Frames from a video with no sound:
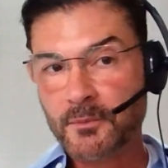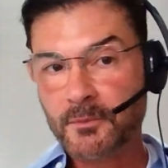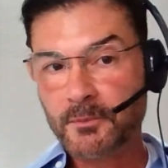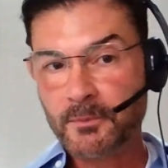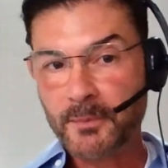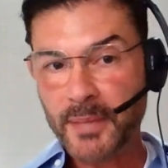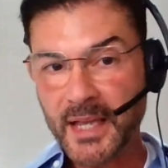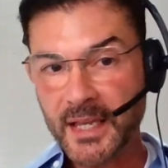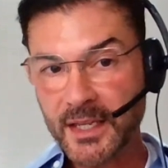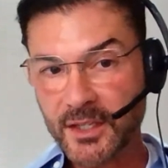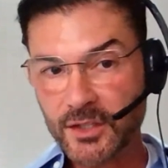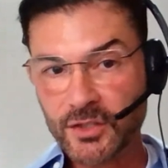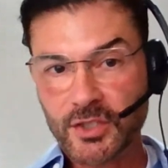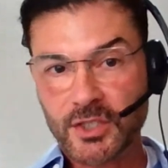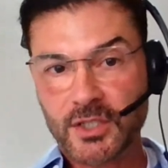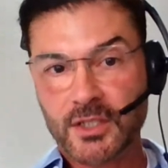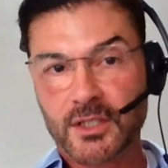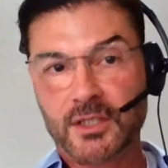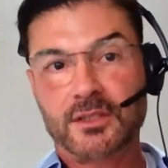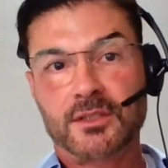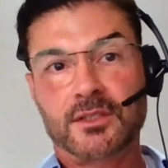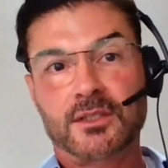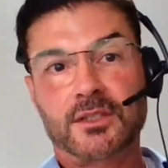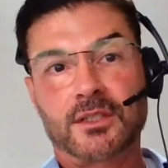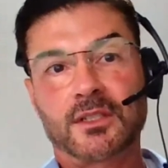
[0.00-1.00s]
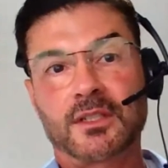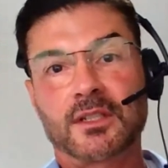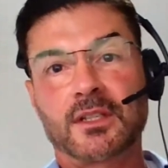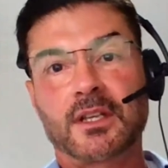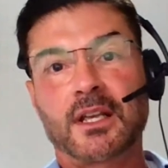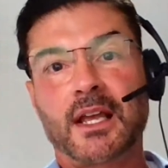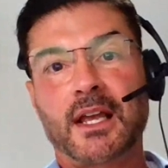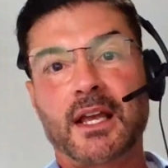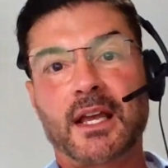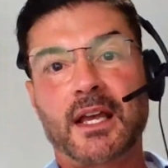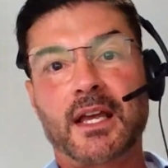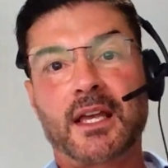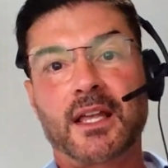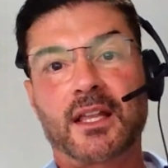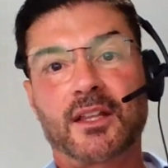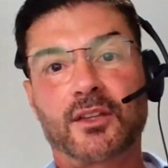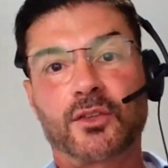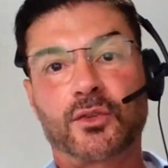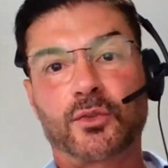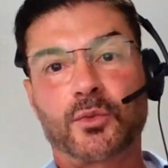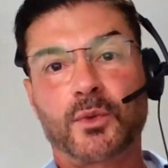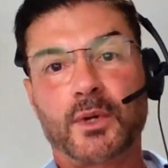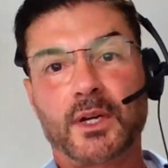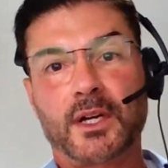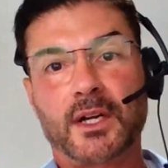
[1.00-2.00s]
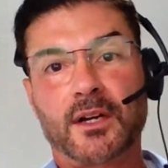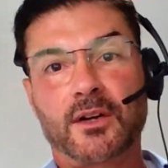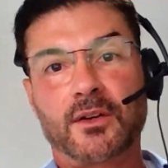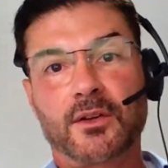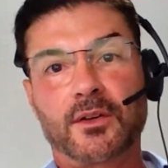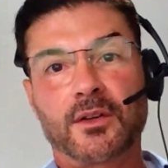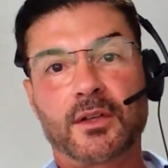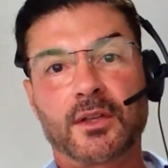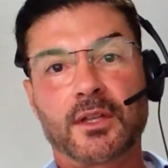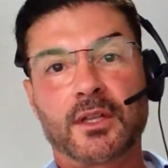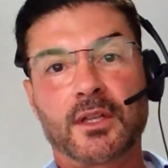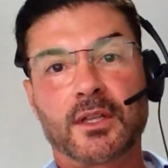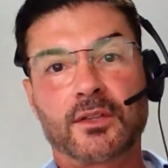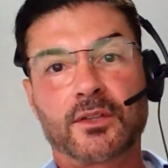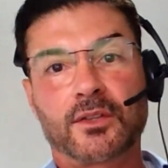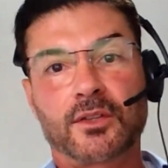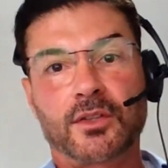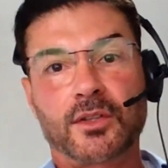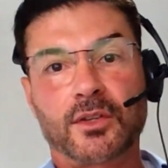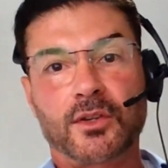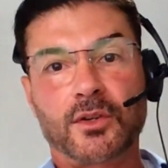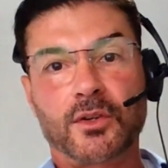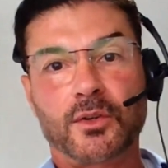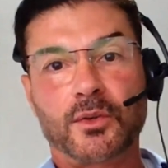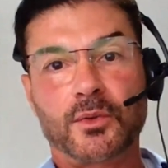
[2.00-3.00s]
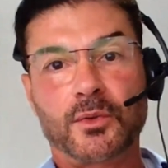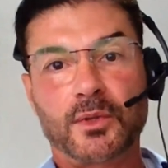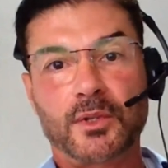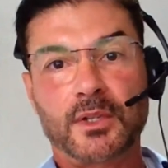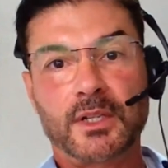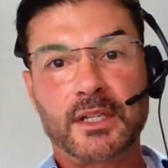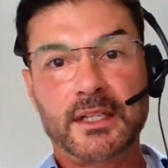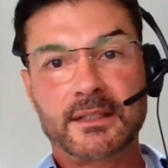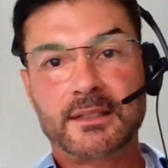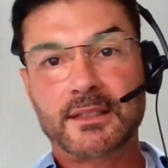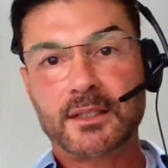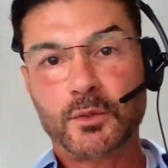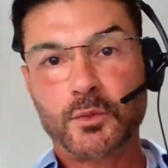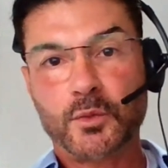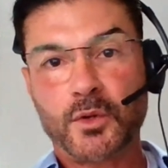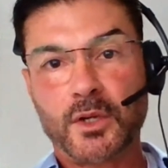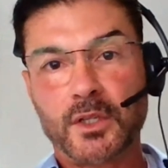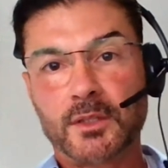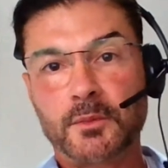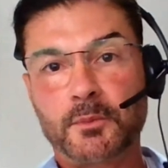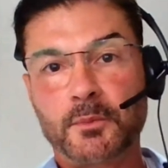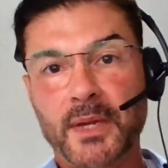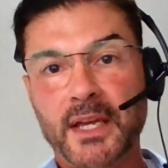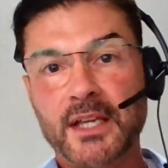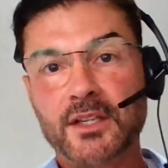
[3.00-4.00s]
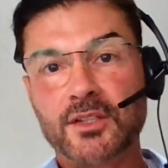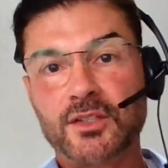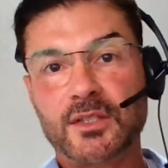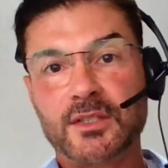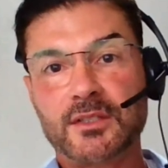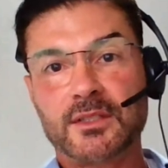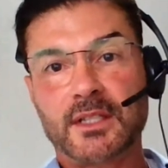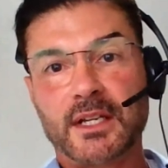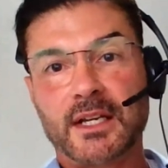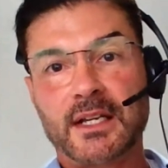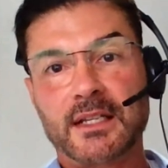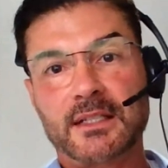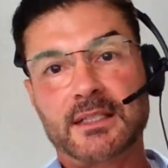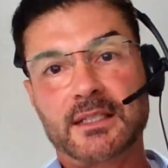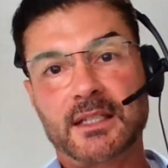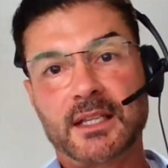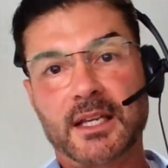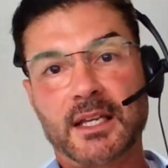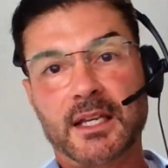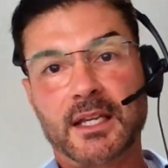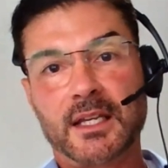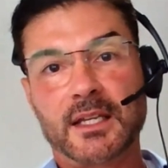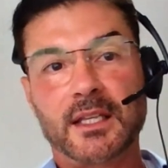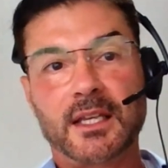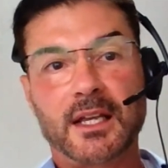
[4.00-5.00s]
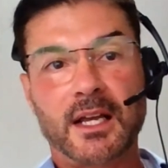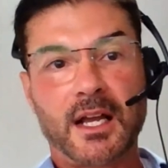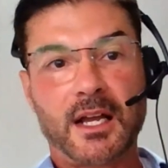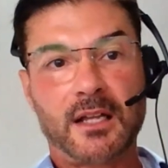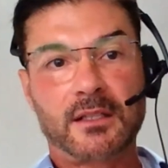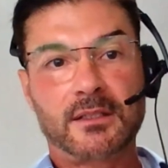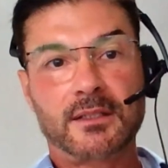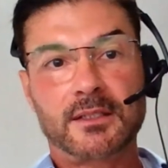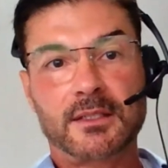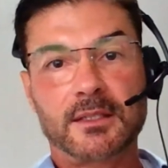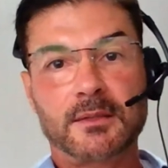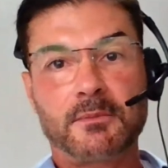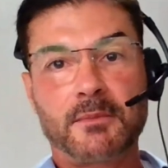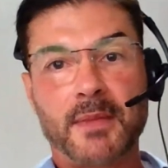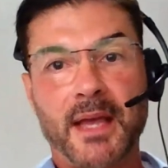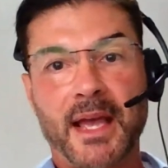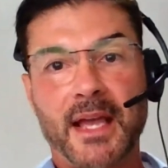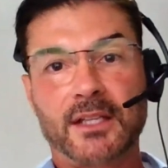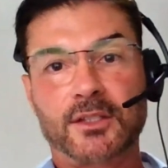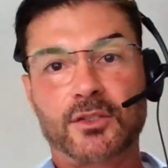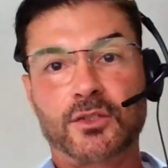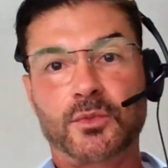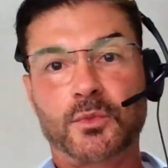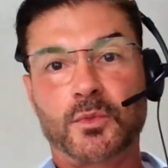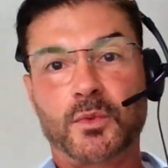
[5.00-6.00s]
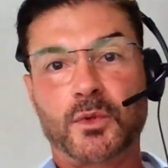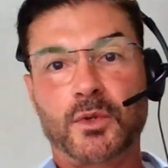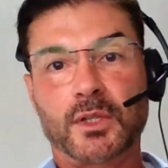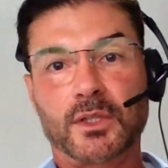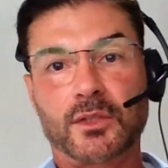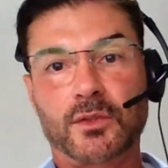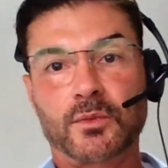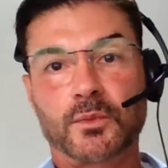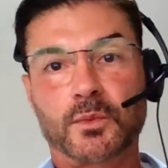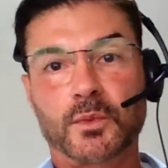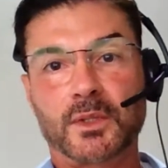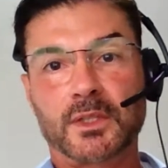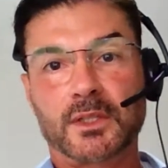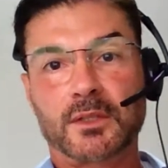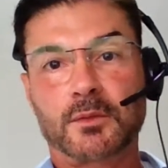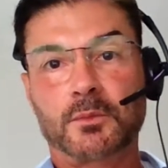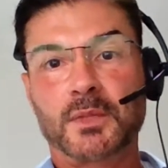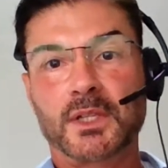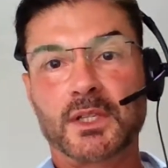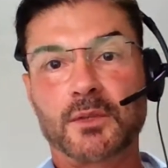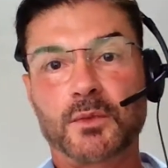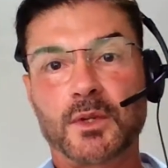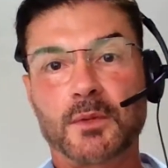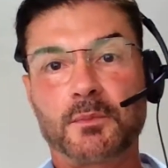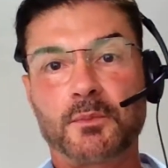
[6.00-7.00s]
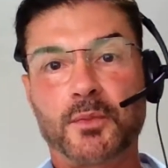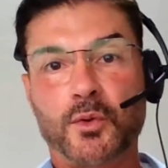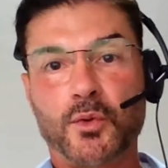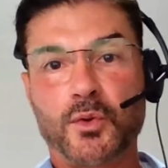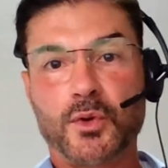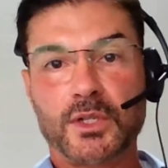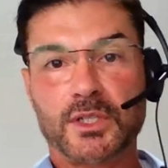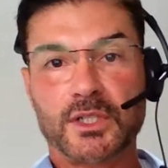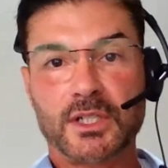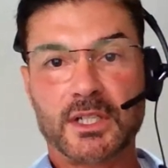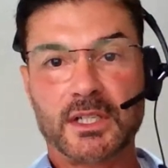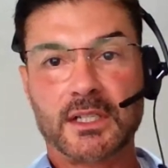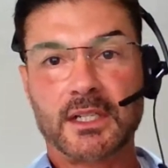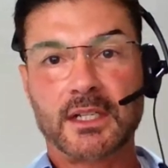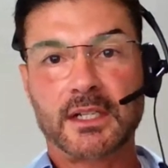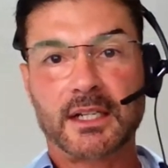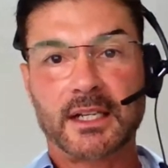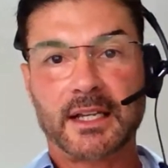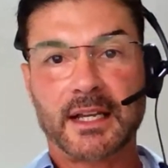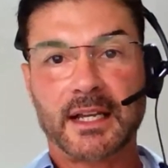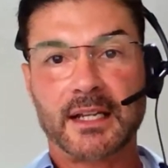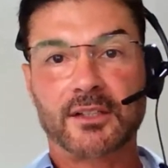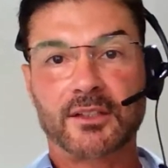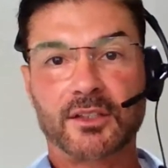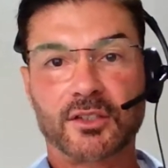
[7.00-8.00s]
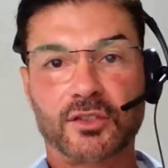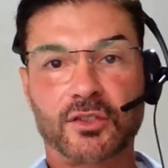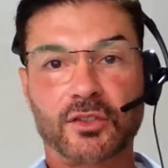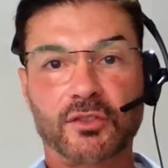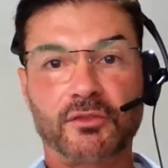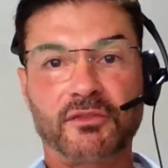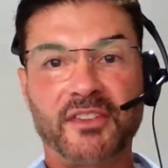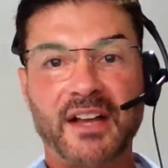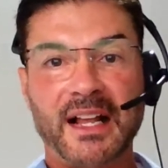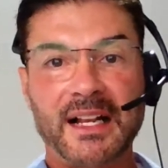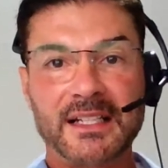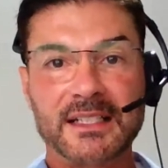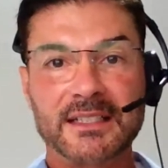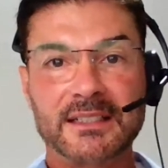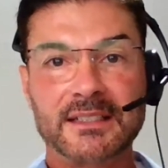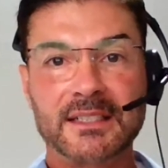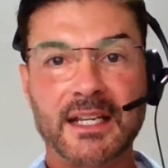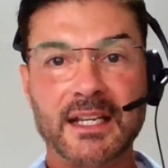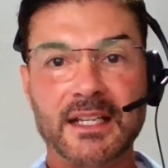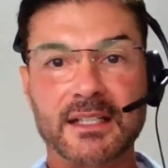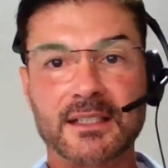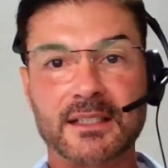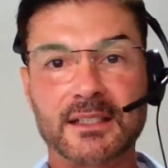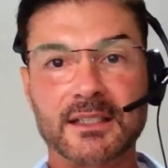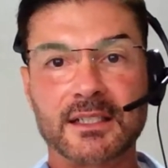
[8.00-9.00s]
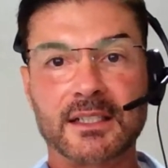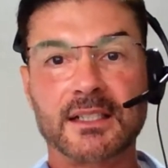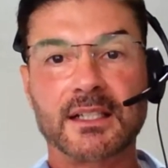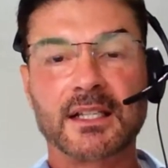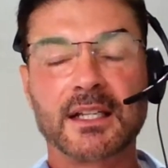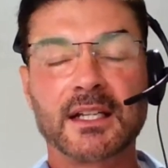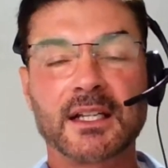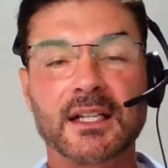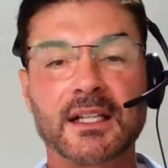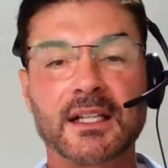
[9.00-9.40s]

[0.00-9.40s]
patient as well. So listen what the patients are saying. How does it match what's being reported, and then kind of so validate the